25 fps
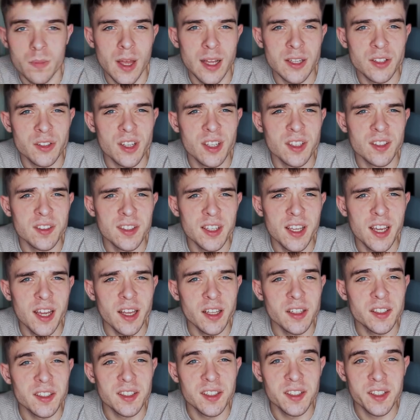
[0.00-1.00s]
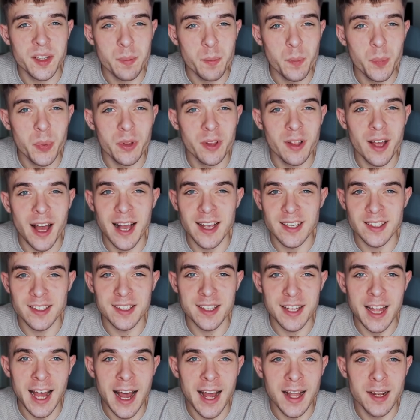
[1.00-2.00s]
As you can see, it's simple
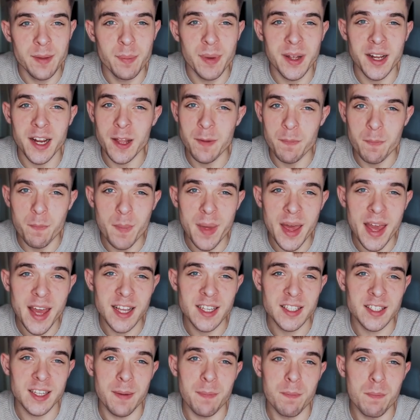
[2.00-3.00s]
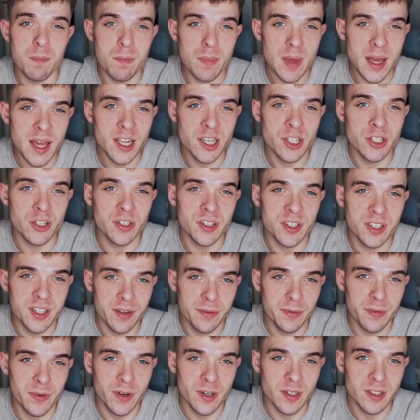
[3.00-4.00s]
as that, but it makes a major
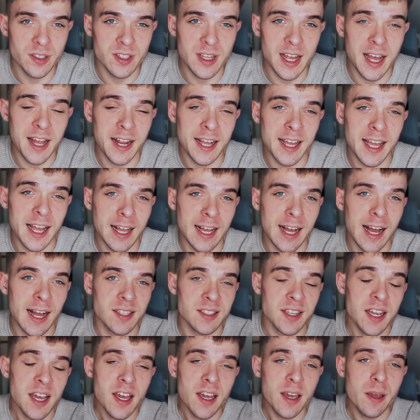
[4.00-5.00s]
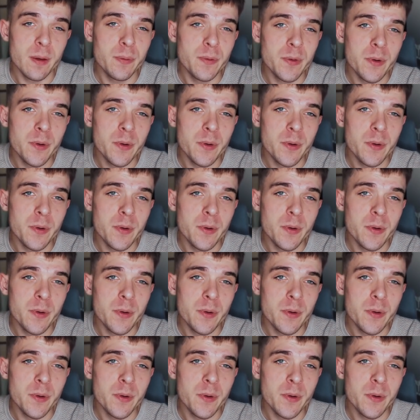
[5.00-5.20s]
difference. And again, guys, if